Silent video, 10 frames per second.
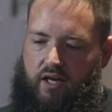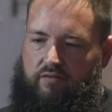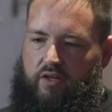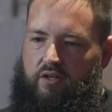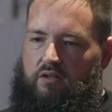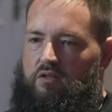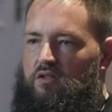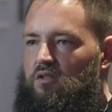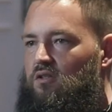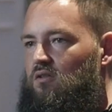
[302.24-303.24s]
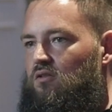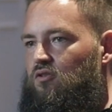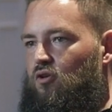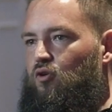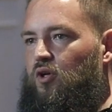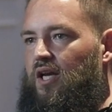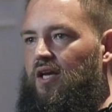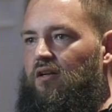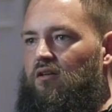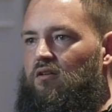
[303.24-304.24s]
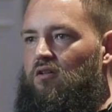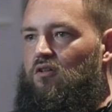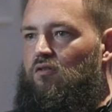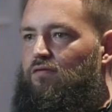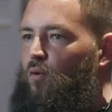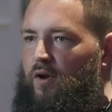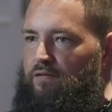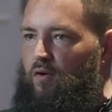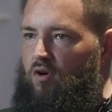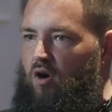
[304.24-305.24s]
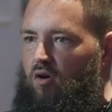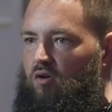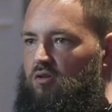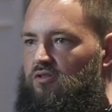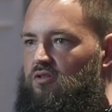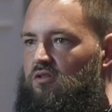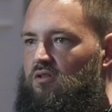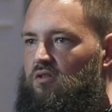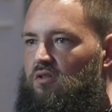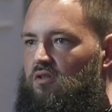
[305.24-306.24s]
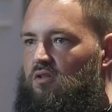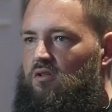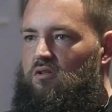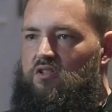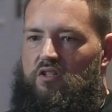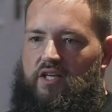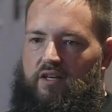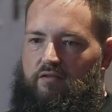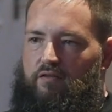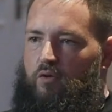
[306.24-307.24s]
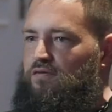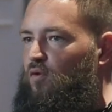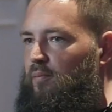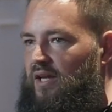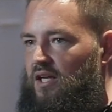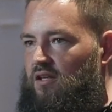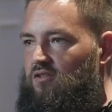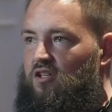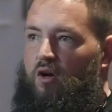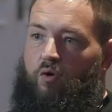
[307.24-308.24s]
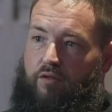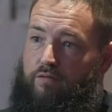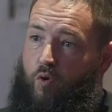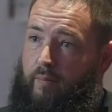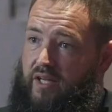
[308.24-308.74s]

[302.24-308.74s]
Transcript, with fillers: having to create forty phone calls, to get those four meetings, to go to the four